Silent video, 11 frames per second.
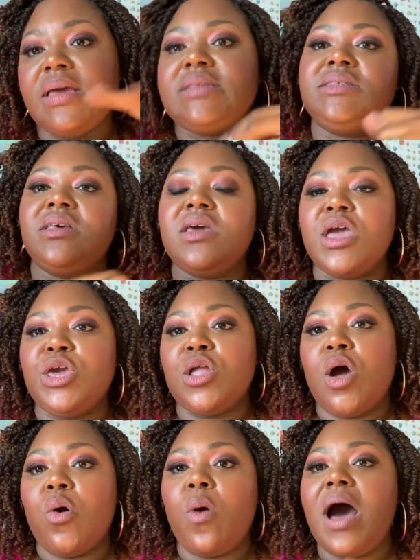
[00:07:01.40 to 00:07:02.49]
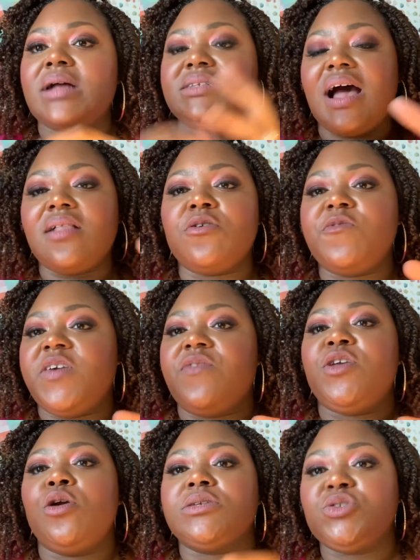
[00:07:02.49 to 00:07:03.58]
is,
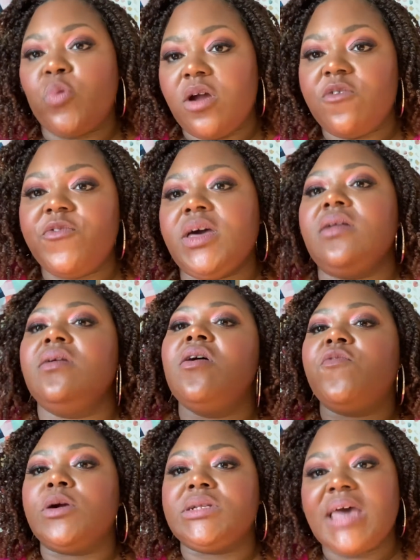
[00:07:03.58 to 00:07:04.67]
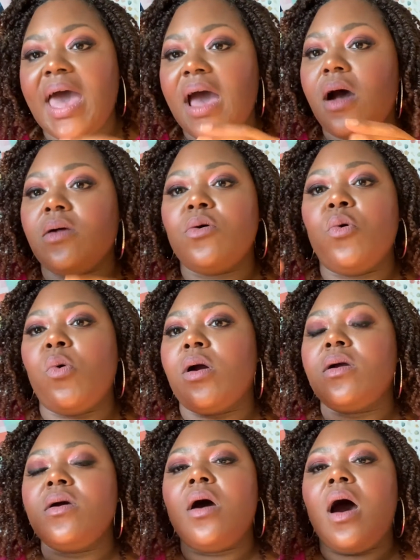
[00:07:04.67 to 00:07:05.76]
$1.50 or a square foot for a tile
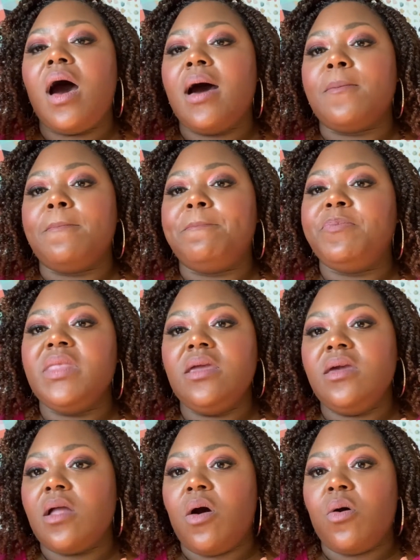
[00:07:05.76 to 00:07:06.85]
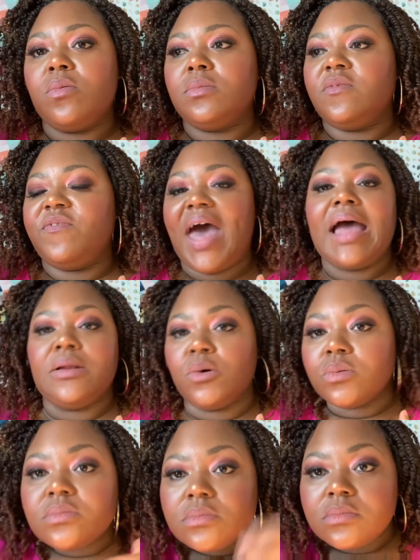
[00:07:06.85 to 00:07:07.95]
or, vinyl,
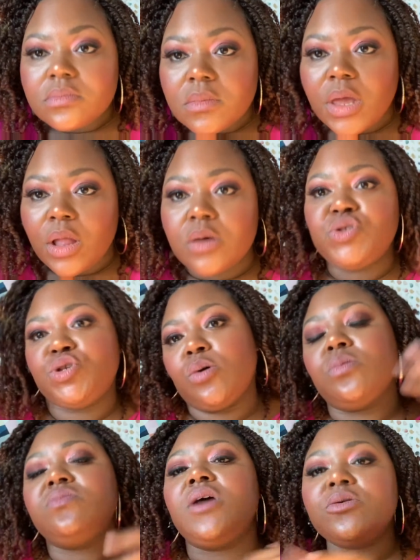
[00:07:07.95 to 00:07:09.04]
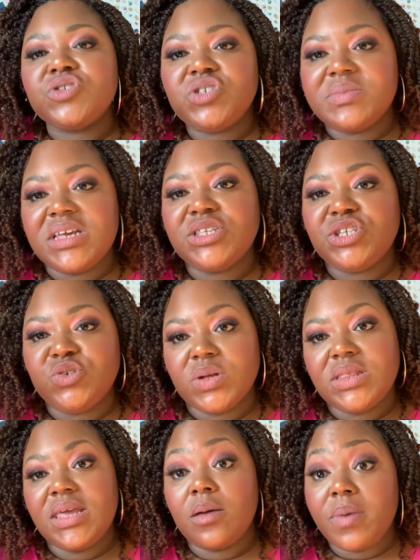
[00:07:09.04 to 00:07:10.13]
So those are some things that you want to
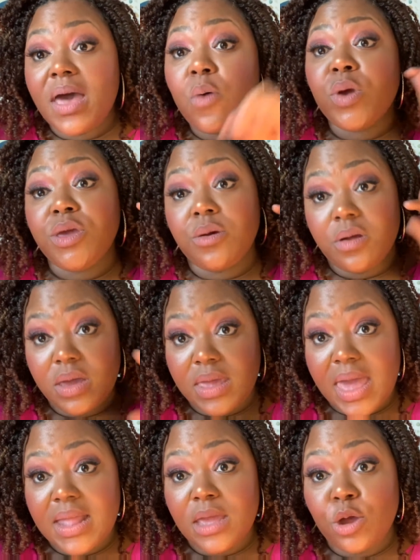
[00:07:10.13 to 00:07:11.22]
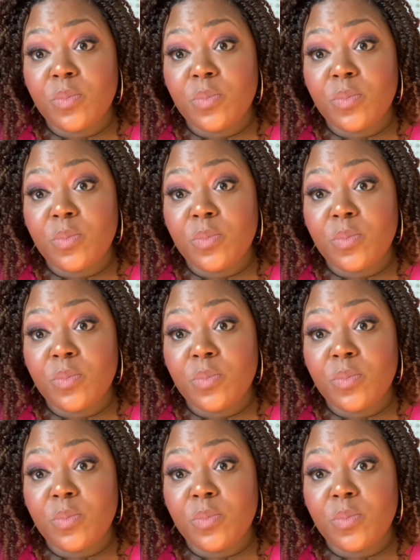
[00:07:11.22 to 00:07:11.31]
think about when you're creating your